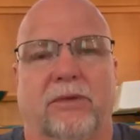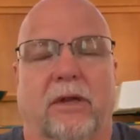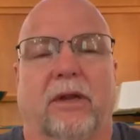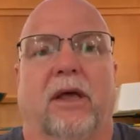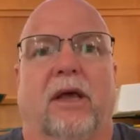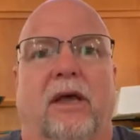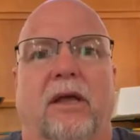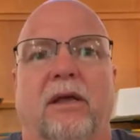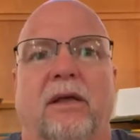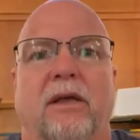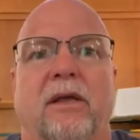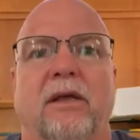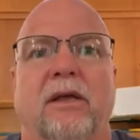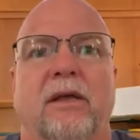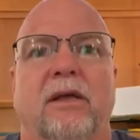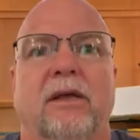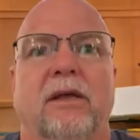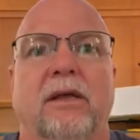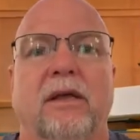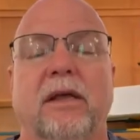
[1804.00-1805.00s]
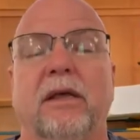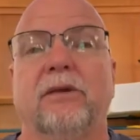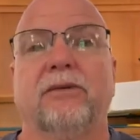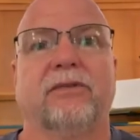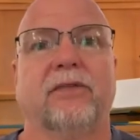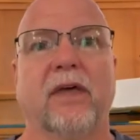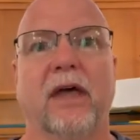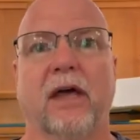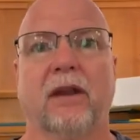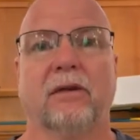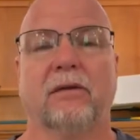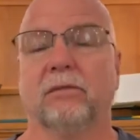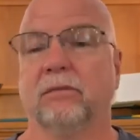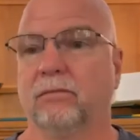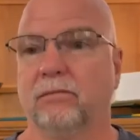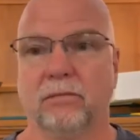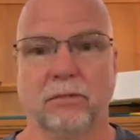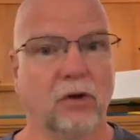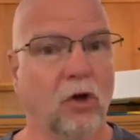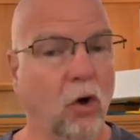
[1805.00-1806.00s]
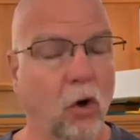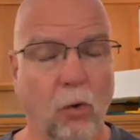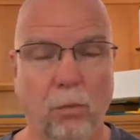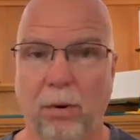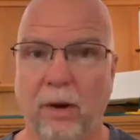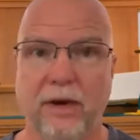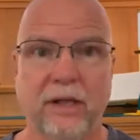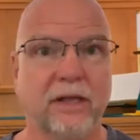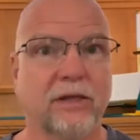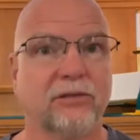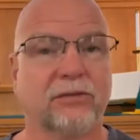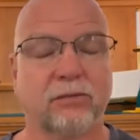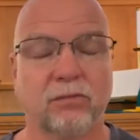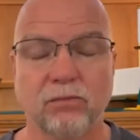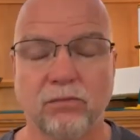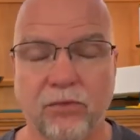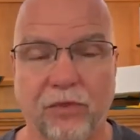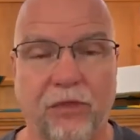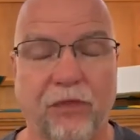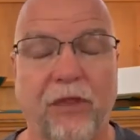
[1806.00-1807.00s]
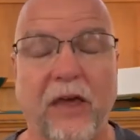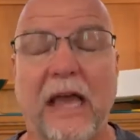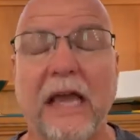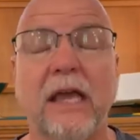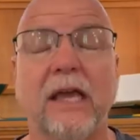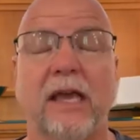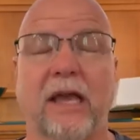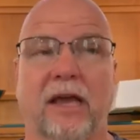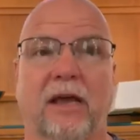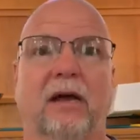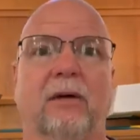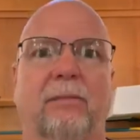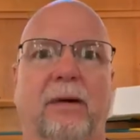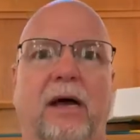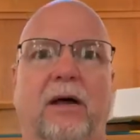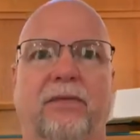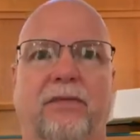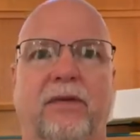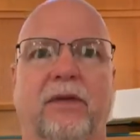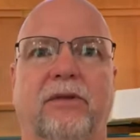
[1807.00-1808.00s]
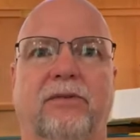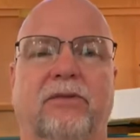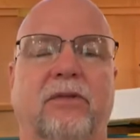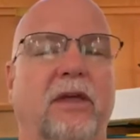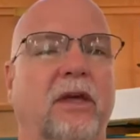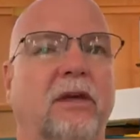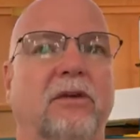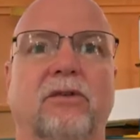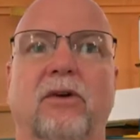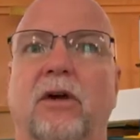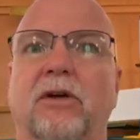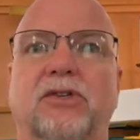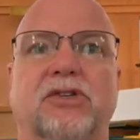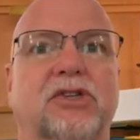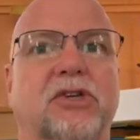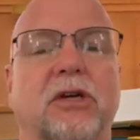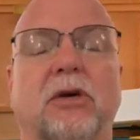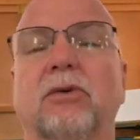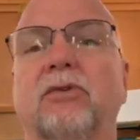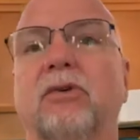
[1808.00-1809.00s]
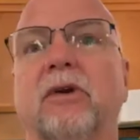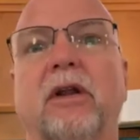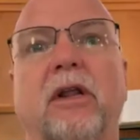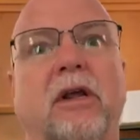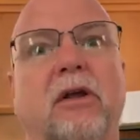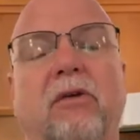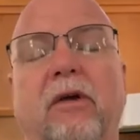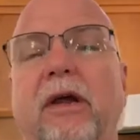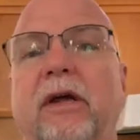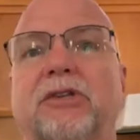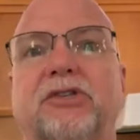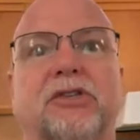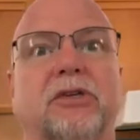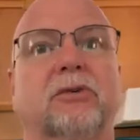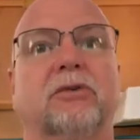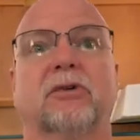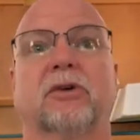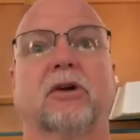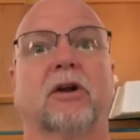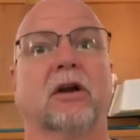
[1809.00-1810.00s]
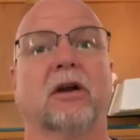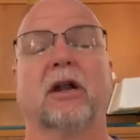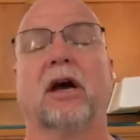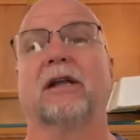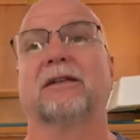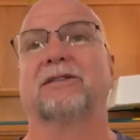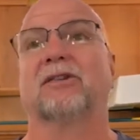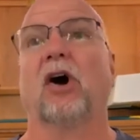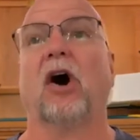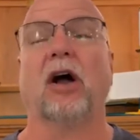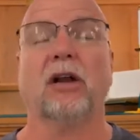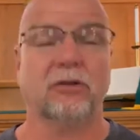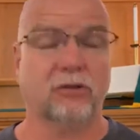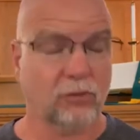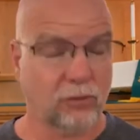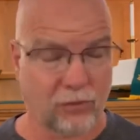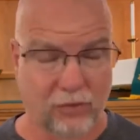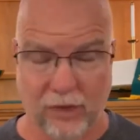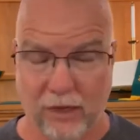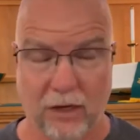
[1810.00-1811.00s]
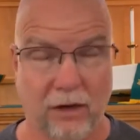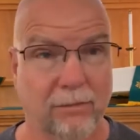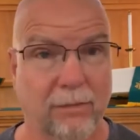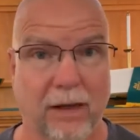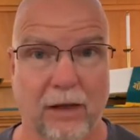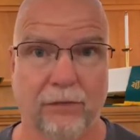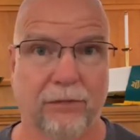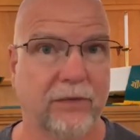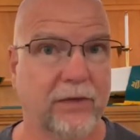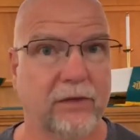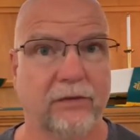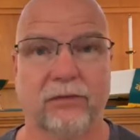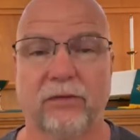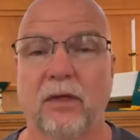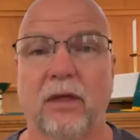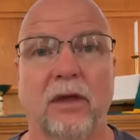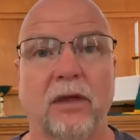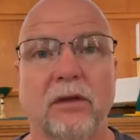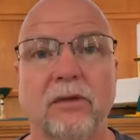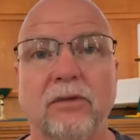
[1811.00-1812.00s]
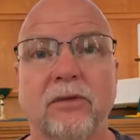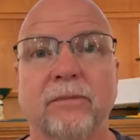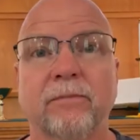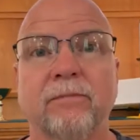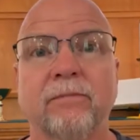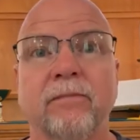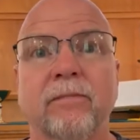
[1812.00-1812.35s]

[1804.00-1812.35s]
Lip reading: today is that nobody is thinking about these things. Our children and grandchildren are not taught to think about these things.